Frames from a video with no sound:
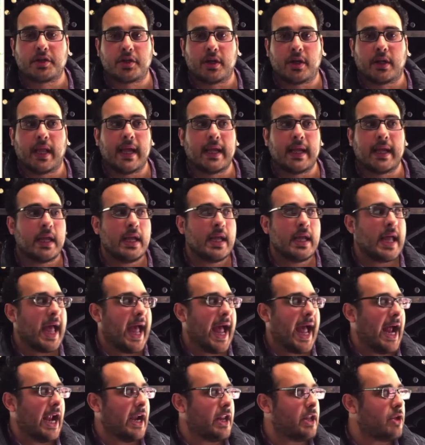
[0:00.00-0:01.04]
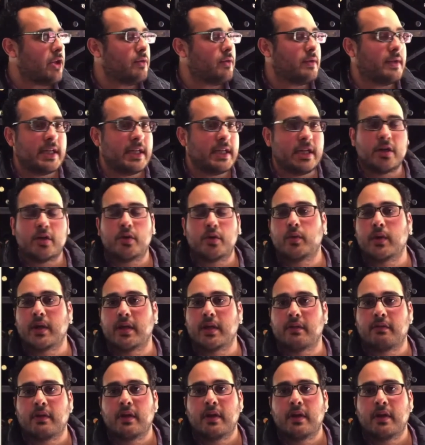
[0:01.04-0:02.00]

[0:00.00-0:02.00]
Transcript: Like, how do you deal with